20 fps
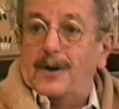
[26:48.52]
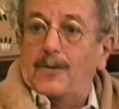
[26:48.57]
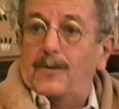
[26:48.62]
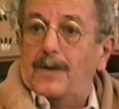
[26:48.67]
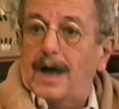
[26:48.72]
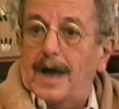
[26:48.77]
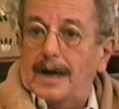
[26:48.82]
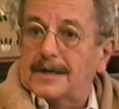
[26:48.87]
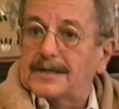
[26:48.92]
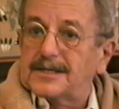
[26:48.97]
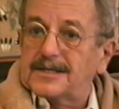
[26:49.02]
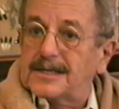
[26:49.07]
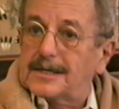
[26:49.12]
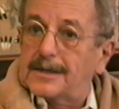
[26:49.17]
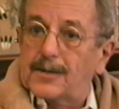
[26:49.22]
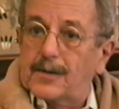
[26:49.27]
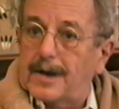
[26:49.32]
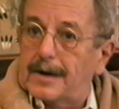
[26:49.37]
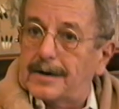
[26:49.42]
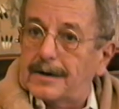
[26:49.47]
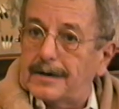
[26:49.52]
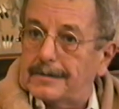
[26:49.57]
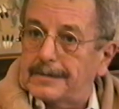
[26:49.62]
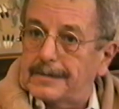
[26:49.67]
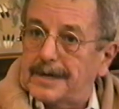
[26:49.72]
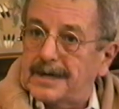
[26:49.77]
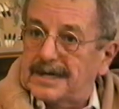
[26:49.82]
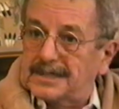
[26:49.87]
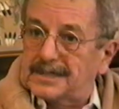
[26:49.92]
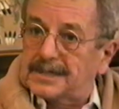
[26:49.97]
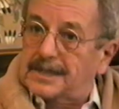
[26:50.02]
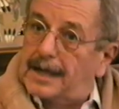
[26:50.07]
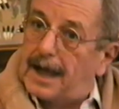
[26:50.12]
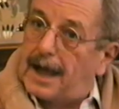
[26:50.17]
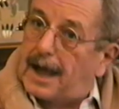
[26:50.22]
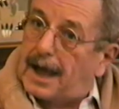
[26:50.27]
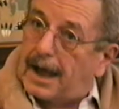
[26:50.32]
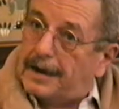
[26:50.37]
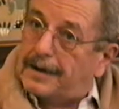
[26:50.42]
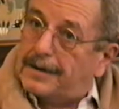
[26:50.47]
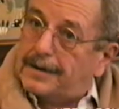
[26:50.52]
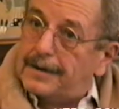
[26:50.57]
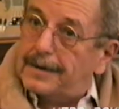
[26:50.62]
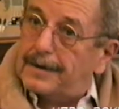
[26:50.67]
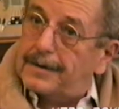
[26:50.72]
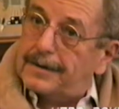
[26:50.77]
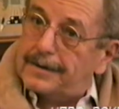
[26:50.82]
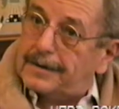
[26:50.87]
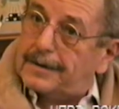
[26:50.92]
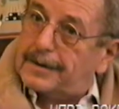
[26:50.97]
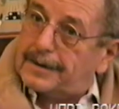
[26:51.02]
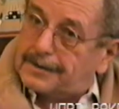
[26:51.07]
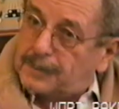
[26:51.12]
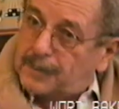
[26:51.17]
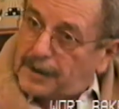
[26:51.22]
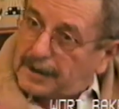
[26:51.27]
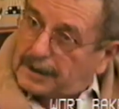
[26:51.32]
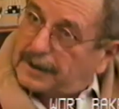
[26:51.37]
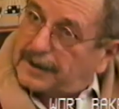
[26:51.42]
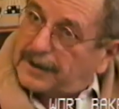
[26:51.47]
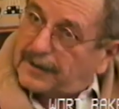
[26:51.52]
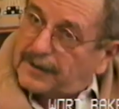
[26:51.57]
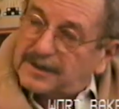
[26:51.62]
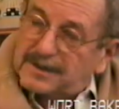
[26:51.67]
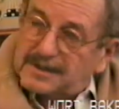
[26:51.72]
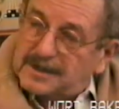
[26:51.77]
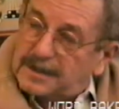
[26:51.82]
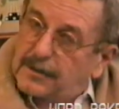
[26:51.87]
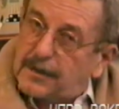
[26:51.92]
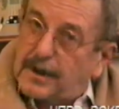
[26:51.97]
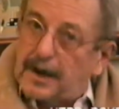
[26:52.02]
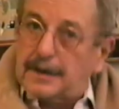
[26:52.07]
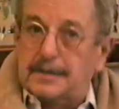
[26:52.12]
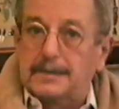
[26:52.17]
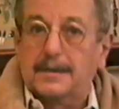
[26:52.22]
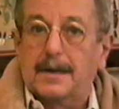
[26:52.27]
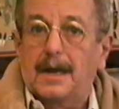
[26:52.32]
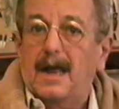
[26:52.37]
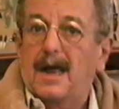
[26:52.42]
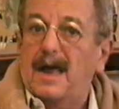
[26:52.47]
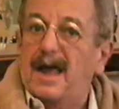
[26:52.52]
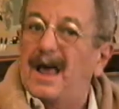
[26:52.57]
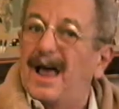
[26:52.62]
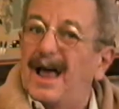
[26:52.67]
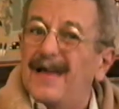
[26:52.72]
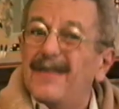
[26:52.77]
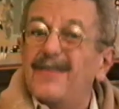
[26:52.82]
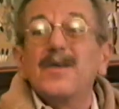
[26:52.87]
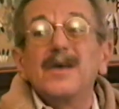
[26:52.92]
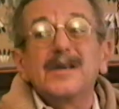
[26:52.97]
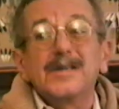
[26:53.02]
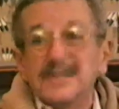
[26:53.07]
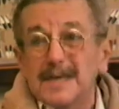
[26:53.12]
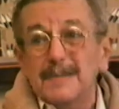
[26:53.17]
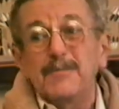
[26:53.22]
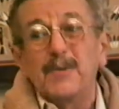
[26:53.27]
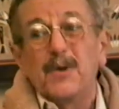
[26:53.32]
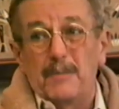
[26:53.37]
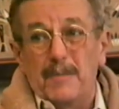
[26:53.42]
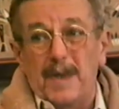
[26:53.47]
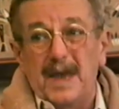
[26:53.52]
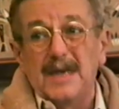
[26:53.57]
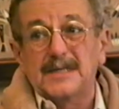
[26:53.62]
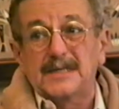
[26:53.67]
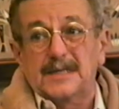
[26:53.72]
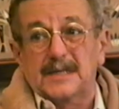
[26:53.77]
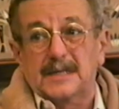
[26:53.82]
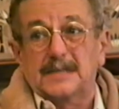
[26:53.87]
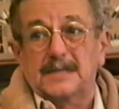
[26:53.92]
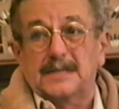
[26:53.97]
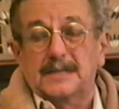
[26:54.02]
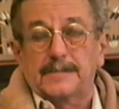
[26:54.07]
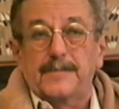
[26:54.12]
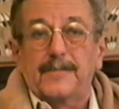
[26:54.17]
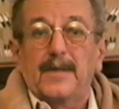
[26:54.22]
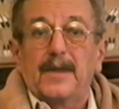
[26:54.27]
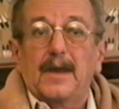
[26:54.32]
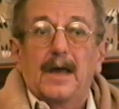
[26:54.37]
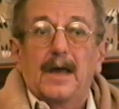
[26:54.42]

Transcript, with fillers: don't light a cigarette on his line, because we'll look at the cigarette. The simple basics.